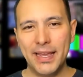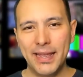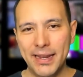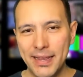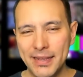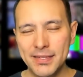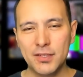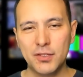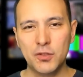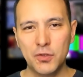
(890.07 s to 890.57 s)
It
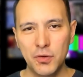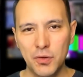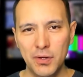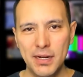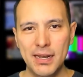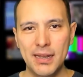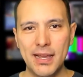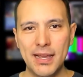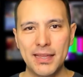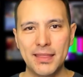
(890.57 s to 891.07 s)
is
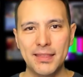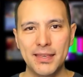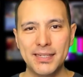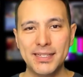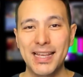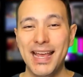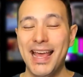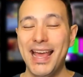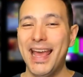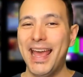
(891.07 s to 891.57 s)
truly like
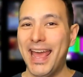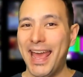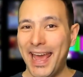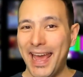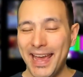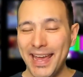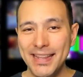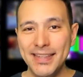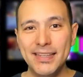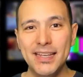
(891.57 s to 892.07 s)
this,
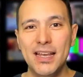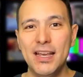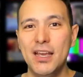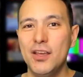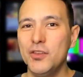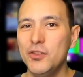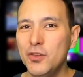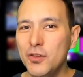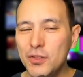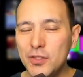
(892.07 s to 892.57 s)
and
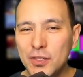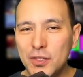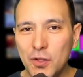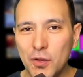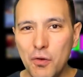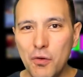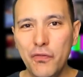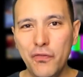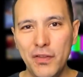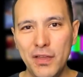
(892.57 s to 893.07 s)
you
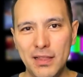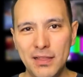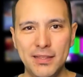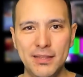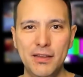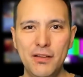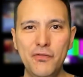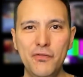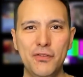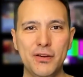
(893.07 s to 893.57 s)
do feel the
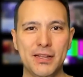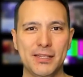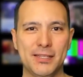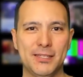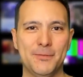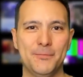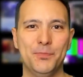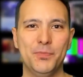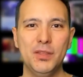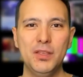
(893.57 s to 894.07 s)

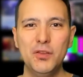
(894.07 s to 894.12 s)
difference.